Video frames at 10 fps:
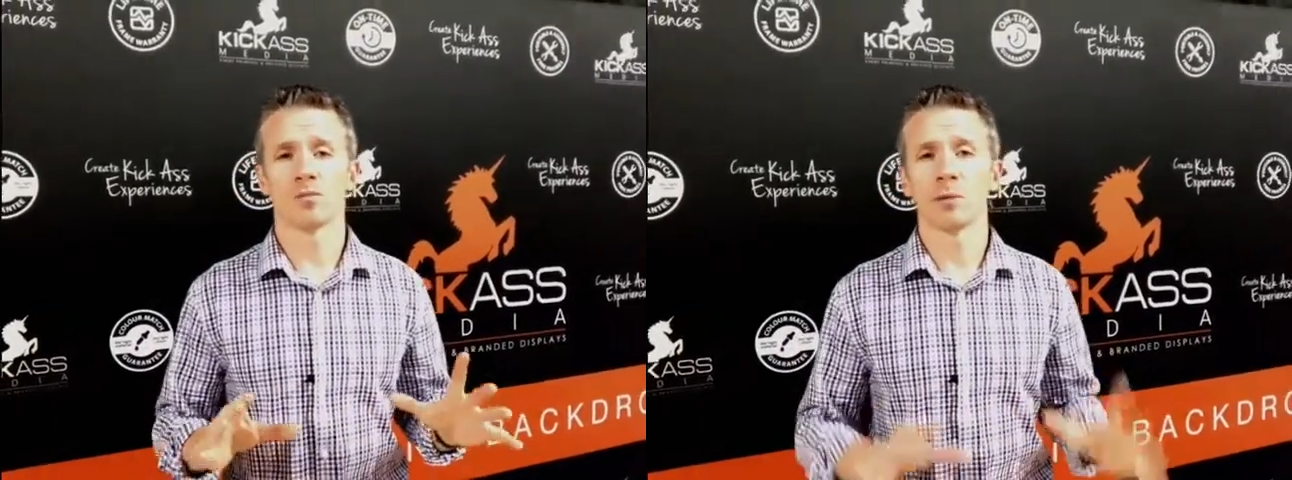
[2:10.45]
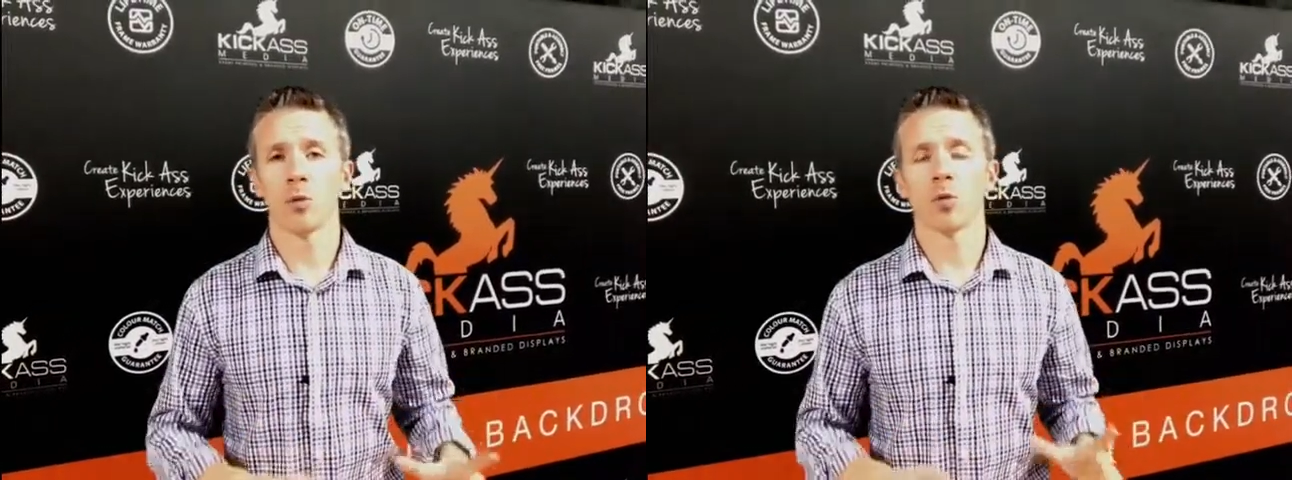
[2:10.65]

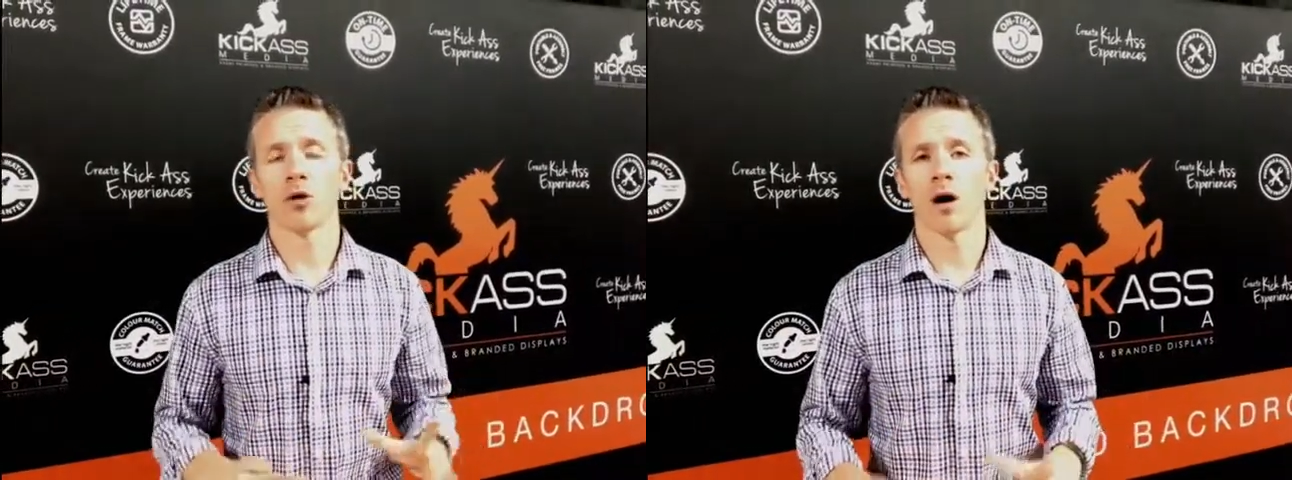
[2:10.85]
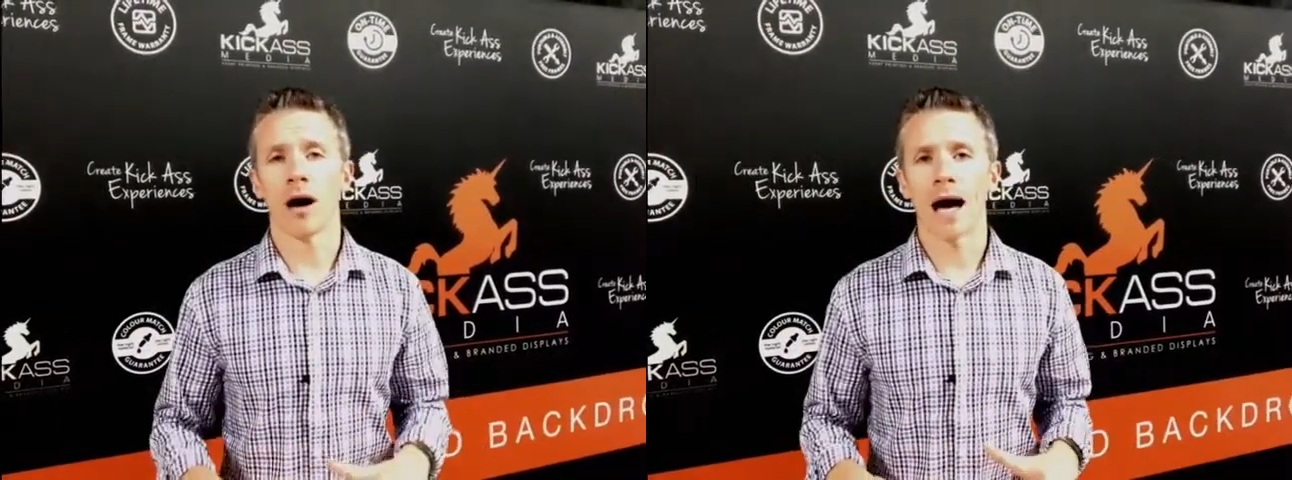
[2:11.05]
people were
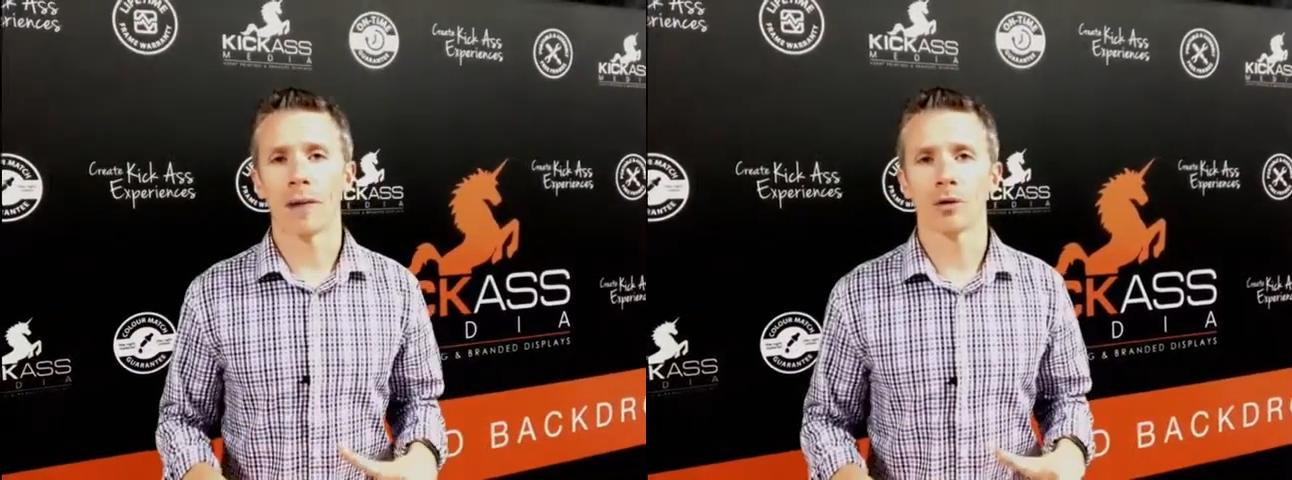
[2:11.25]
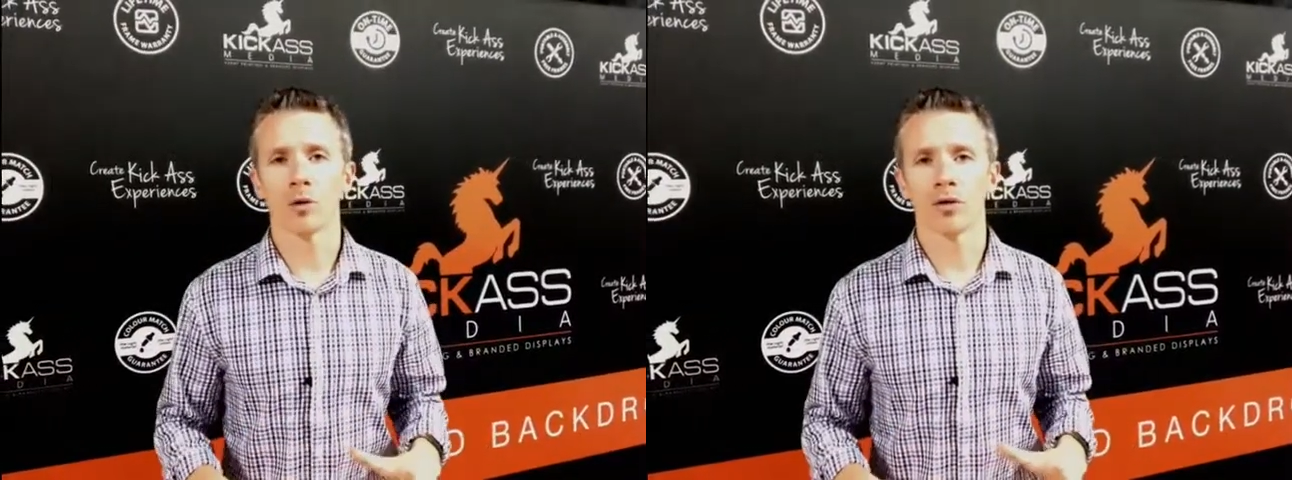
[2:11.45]
not
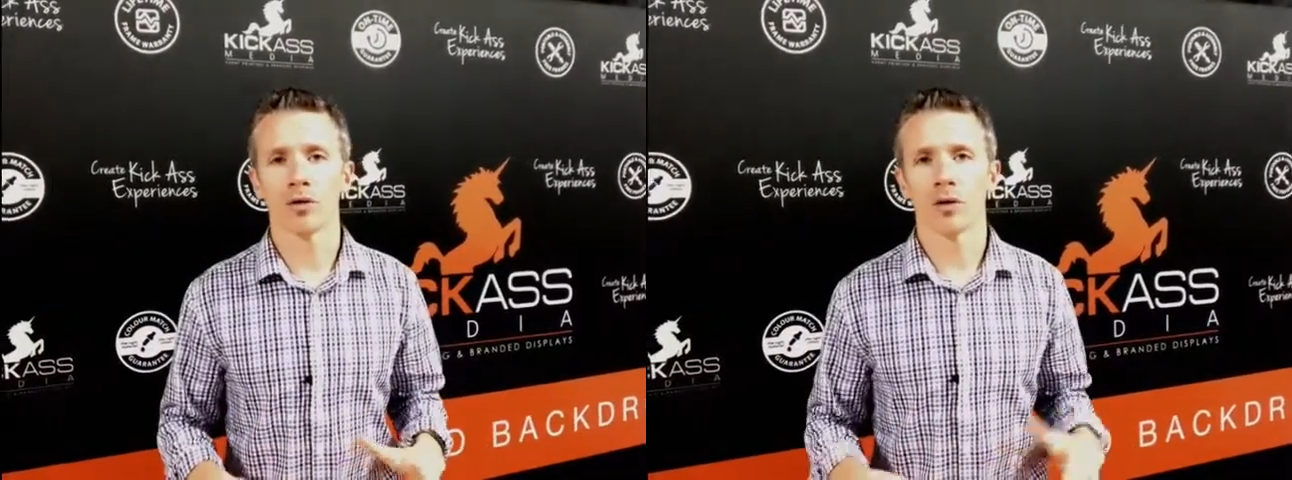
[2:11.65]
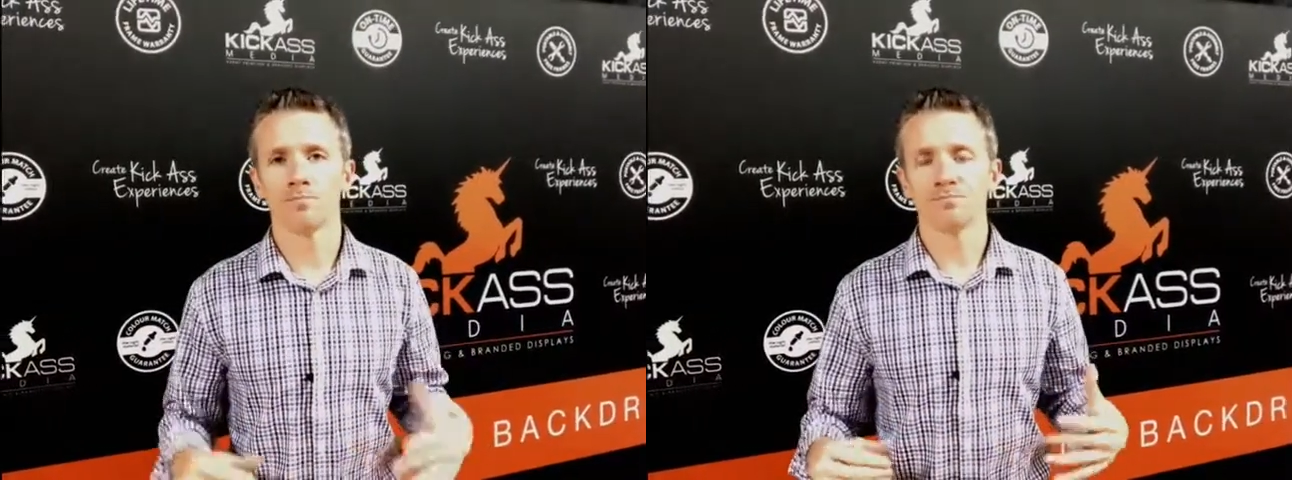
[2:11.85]
happy with
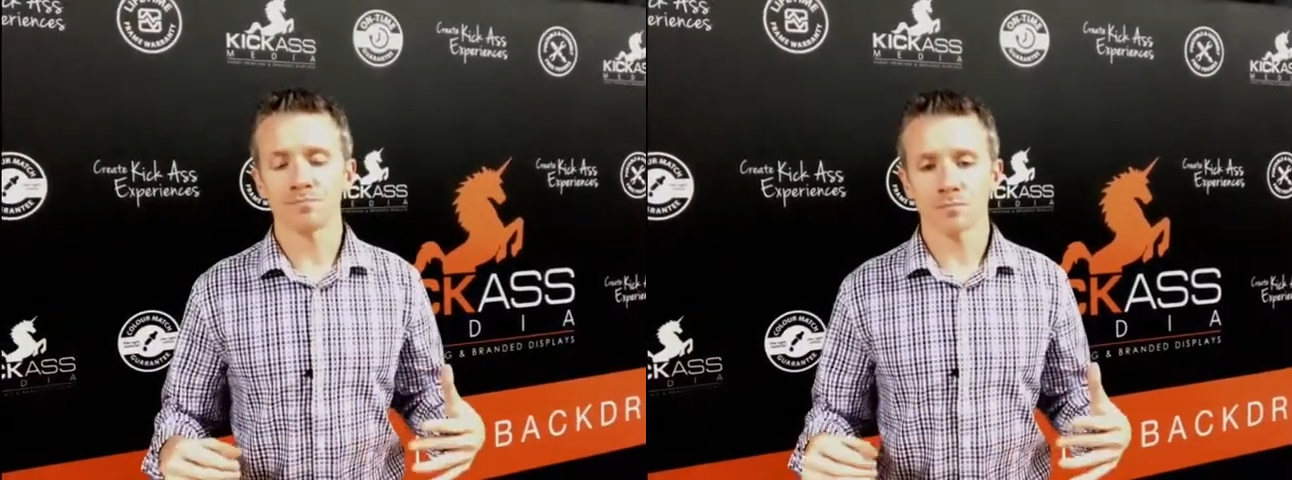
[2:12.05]
them.